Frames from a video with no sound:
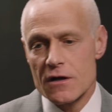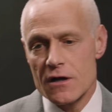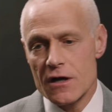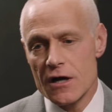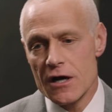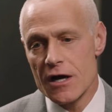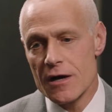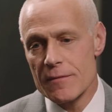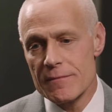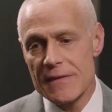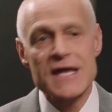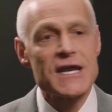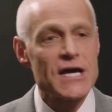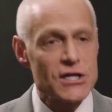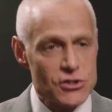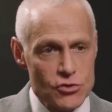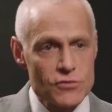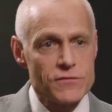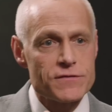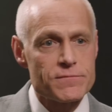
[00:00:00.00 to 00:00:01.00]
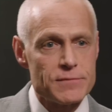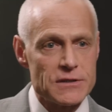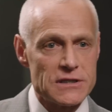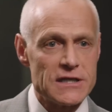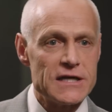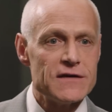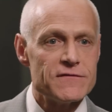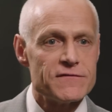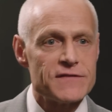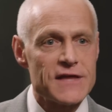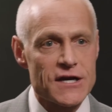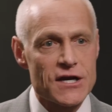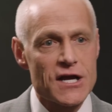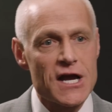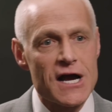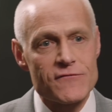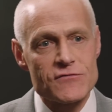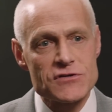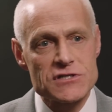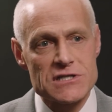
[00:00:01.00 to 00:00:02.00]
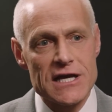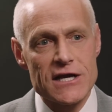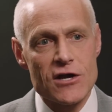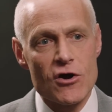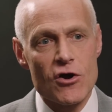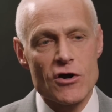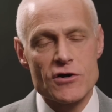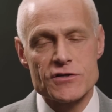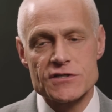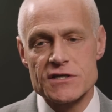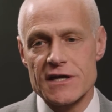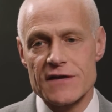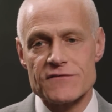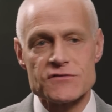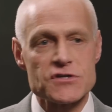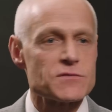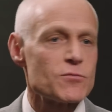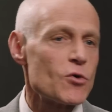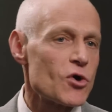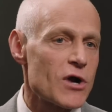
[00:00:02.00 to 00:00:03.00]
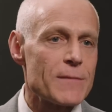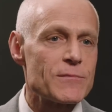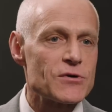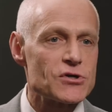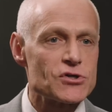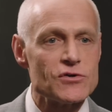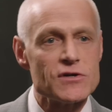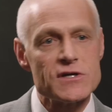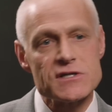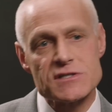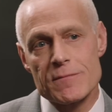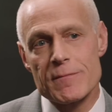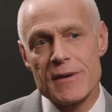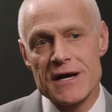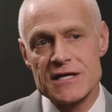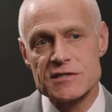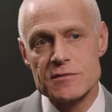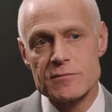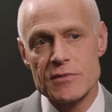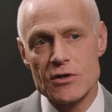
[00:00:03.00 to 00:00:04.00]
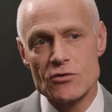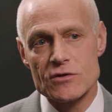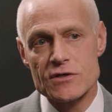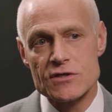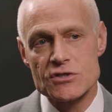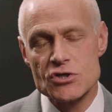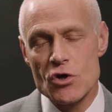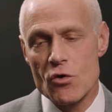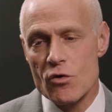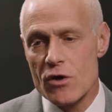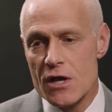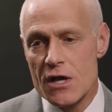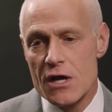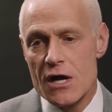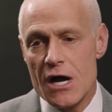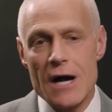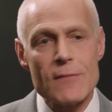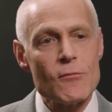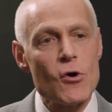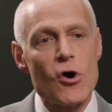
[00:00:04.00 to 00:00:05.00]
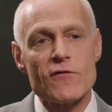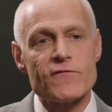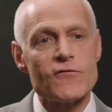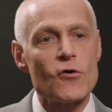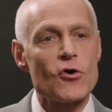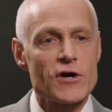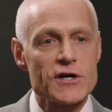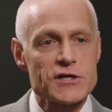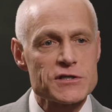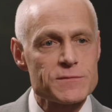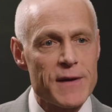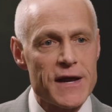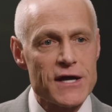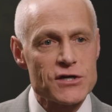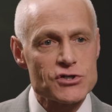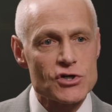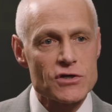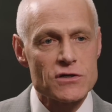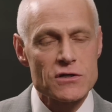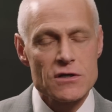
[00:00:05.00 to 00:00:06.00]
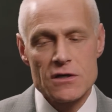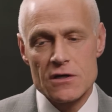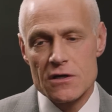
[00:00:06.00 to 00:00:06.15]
Mm-hmm. And I do believe that a conference like ours, it gives us more opportunities and possibilities. So I'm all for expansion.